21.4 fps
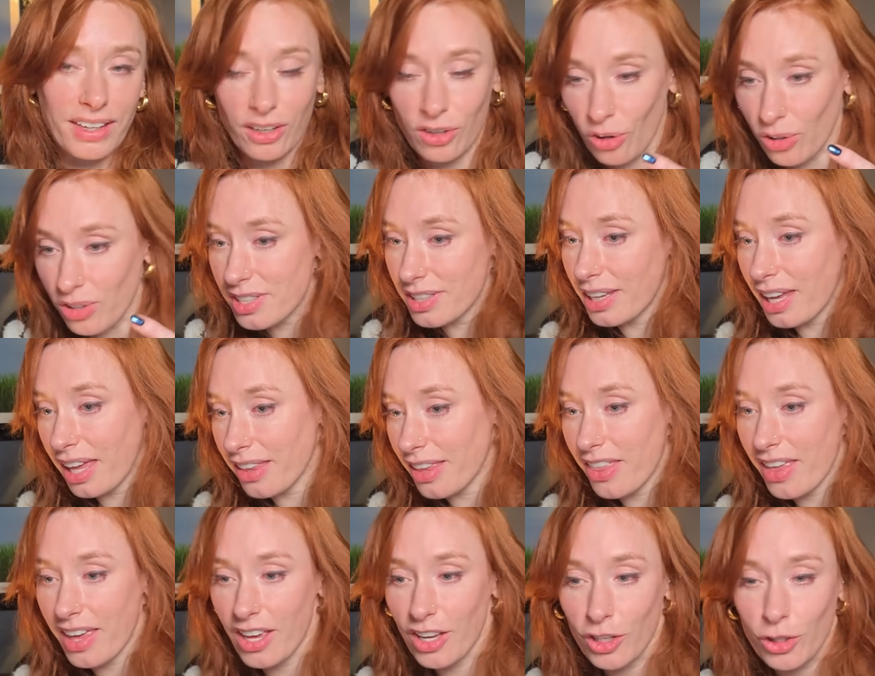got together,
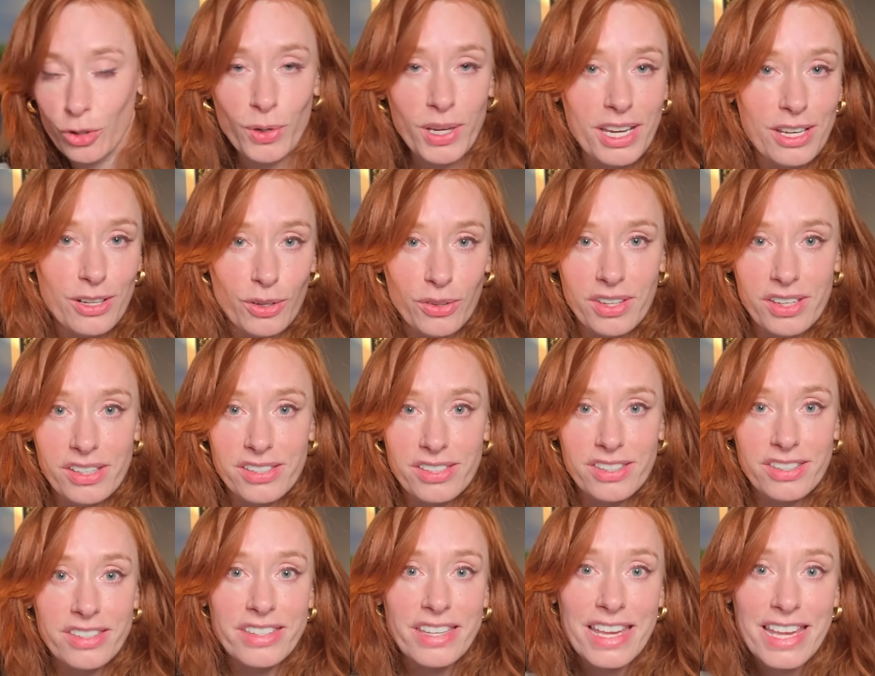they agreed on this
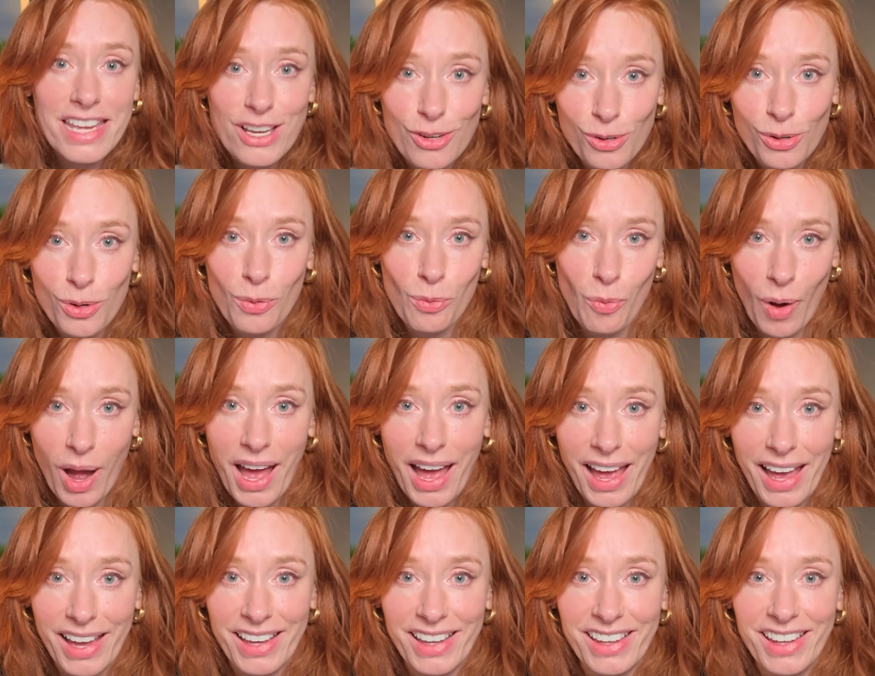secret
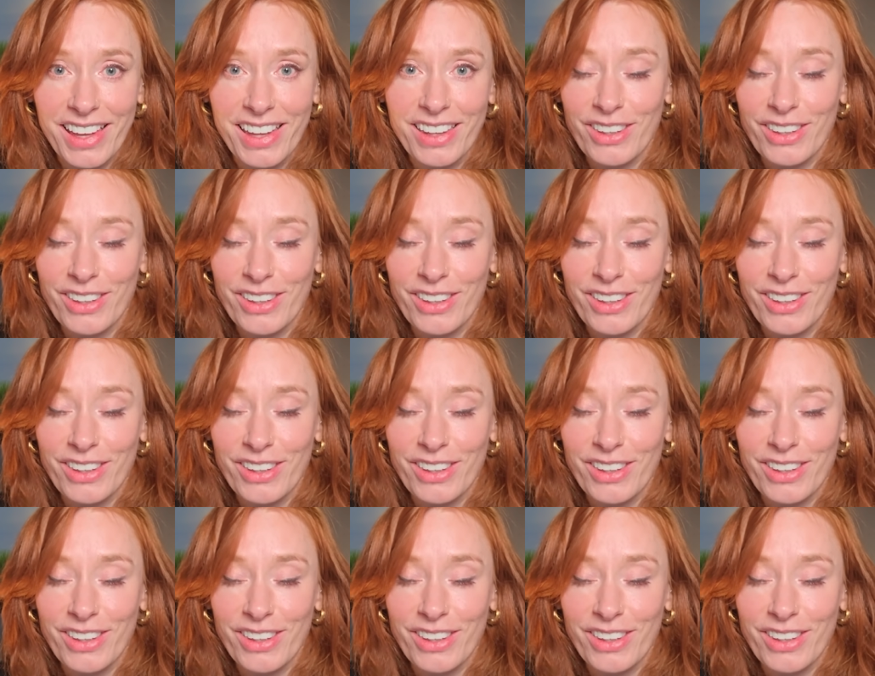way